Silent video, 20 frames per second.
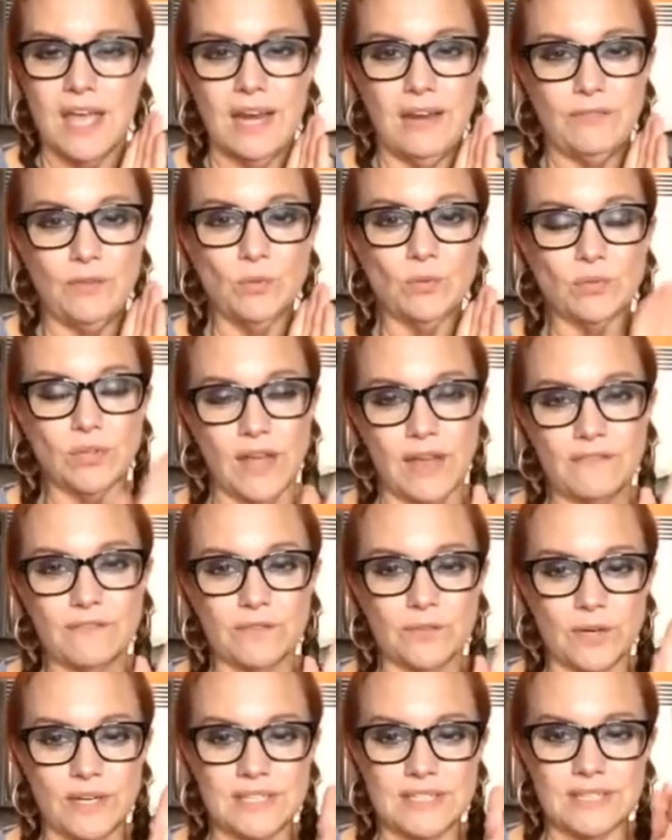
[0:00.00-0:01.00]
And if you
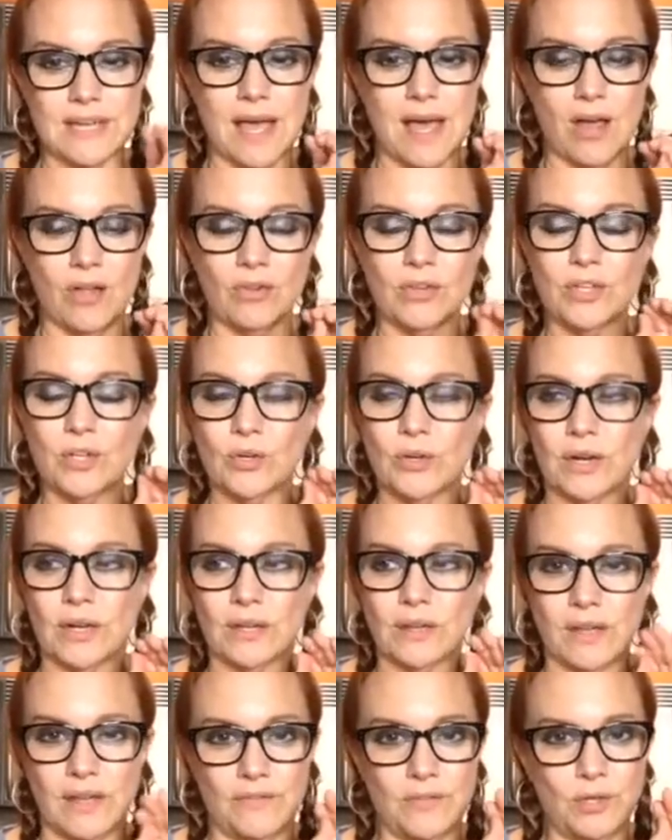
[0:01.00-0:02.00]
love freestyle, you're
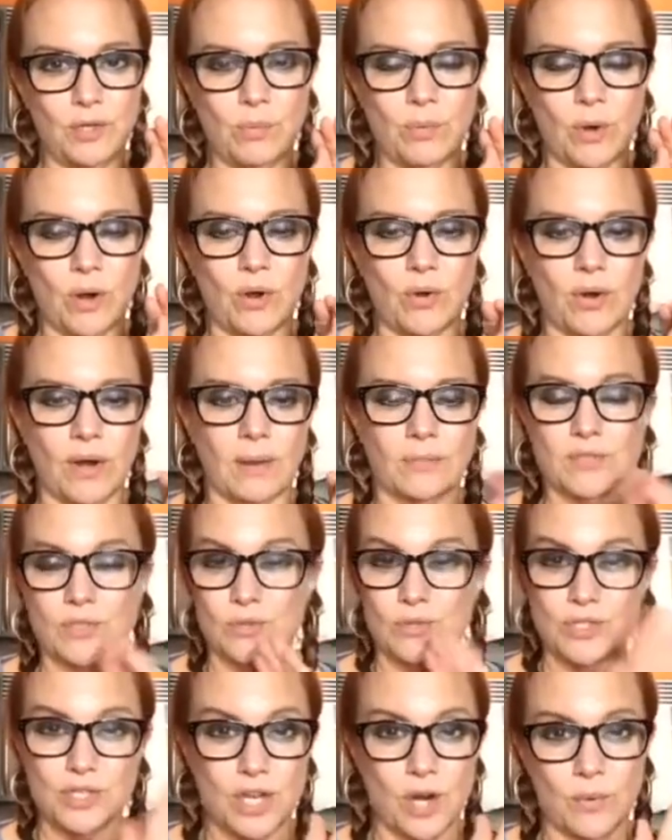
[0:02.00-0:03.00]
going to love the new program,
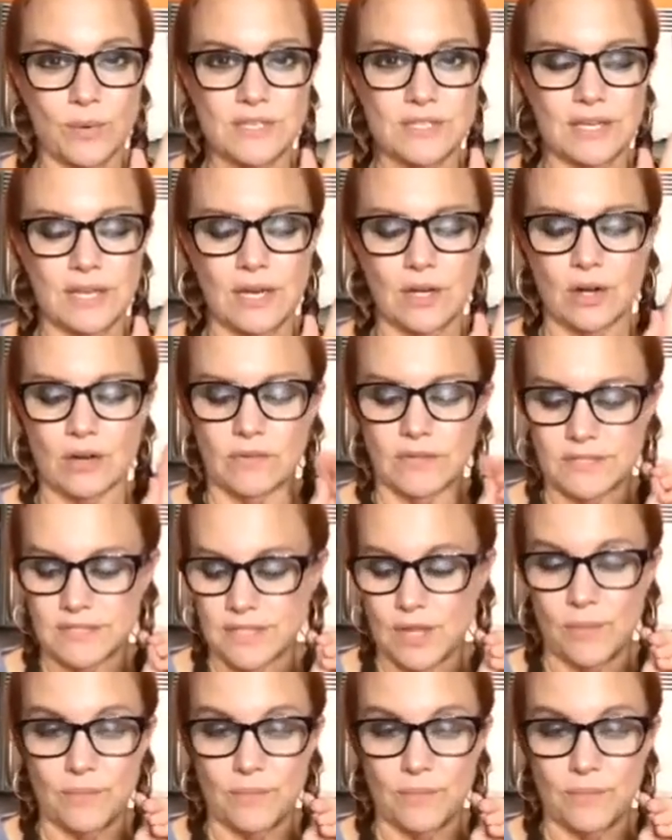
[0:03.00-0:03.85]
so there's no reason to get nervous.